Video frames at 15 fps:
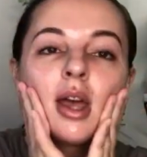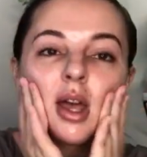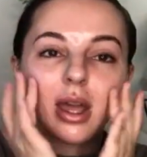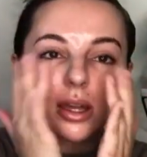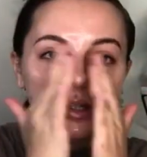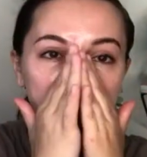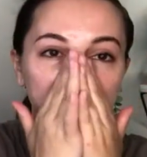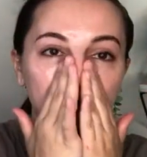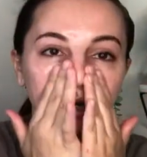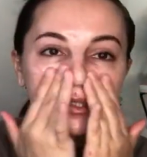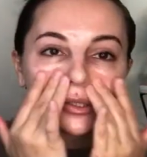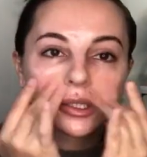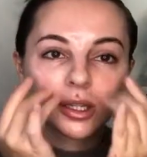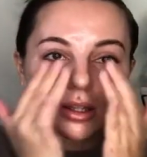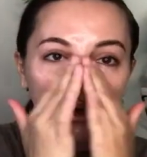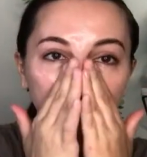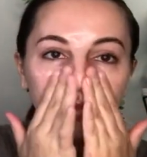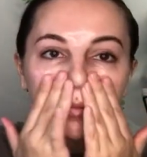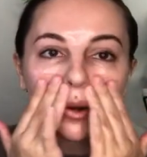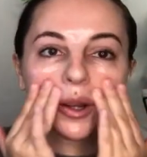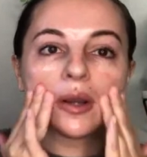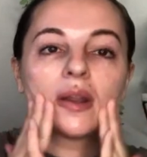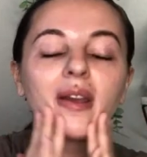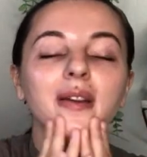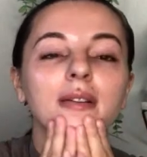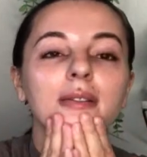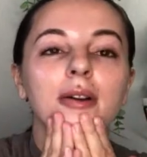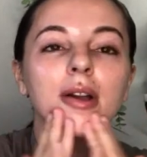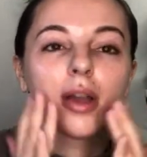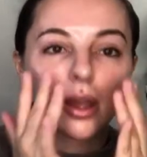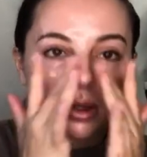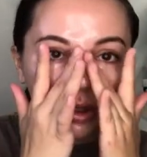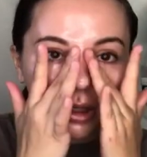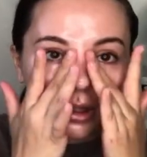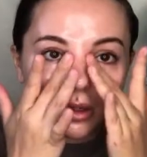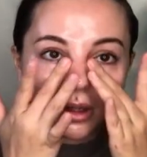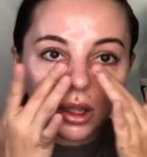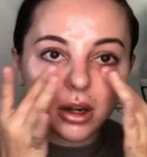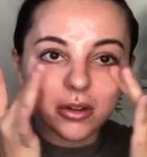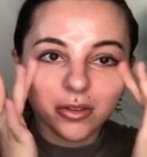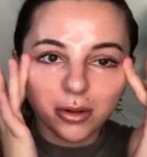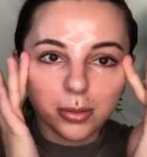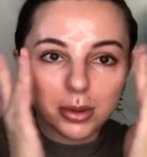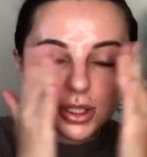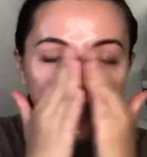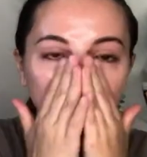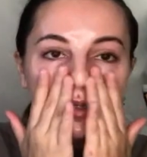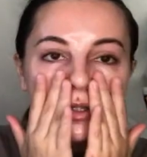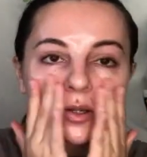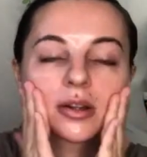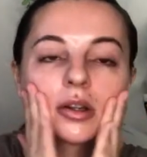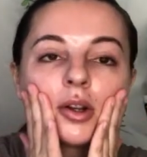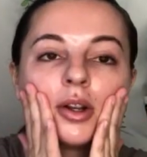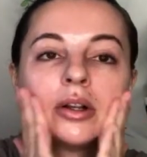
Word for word: antioxidant, brightening, and good kind of for protection.